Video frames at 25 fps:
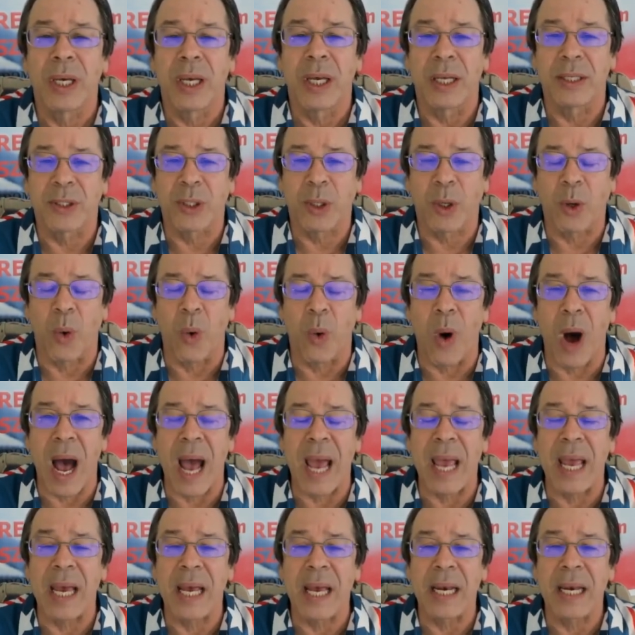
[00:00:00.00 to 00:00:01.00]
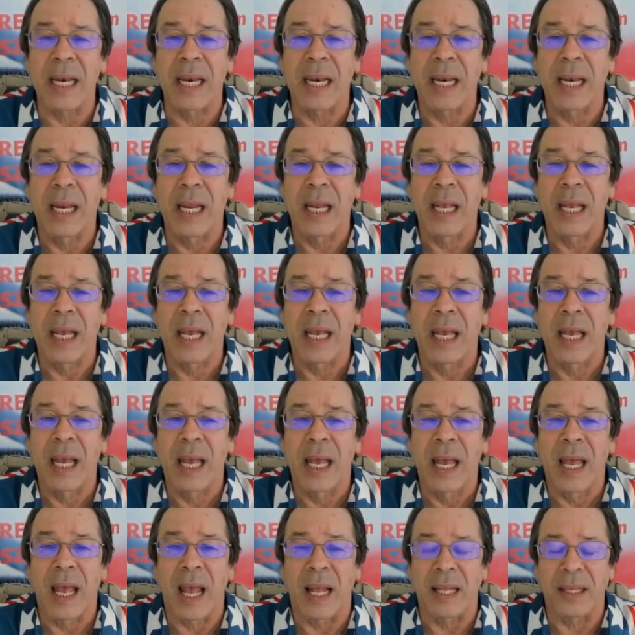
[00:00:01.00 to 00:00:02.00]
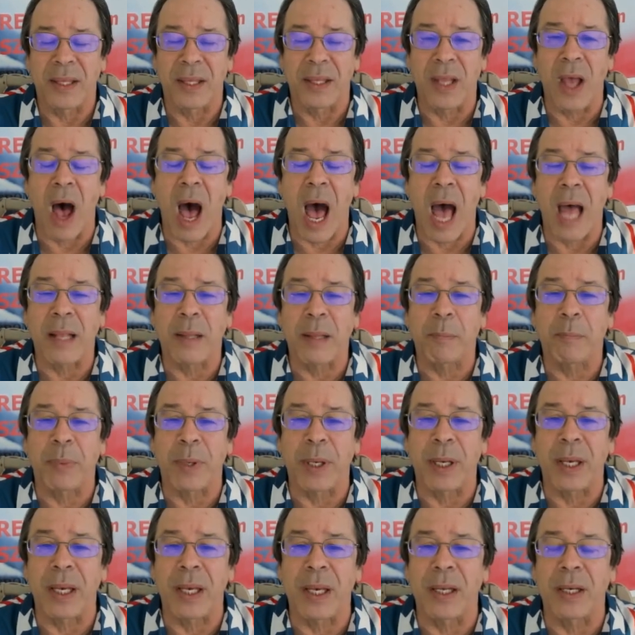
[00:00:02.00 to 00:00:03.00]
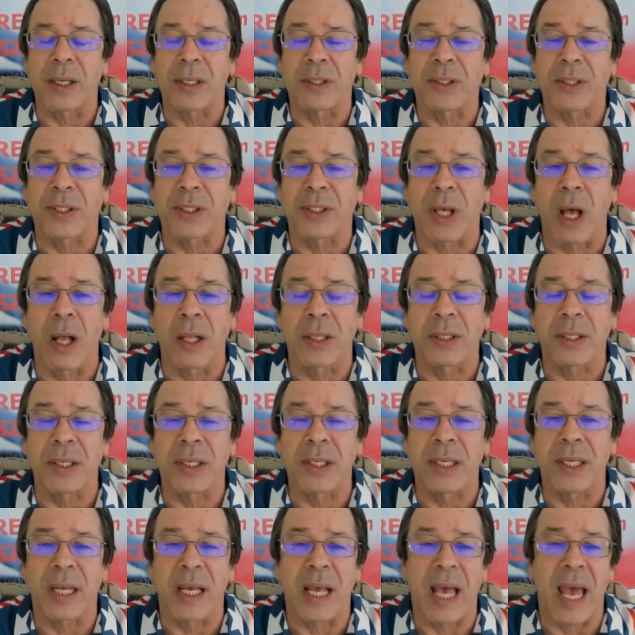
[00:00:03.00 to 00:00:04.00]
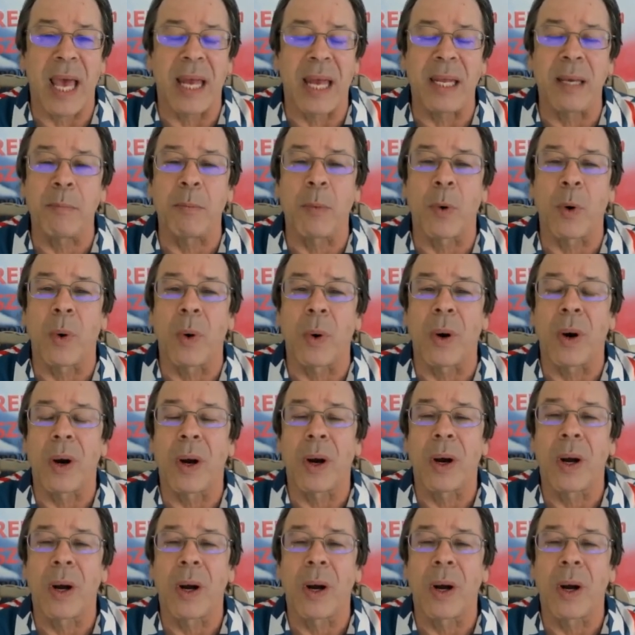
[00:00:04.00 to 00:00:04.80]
It's quiet. And not being assaulted anymore.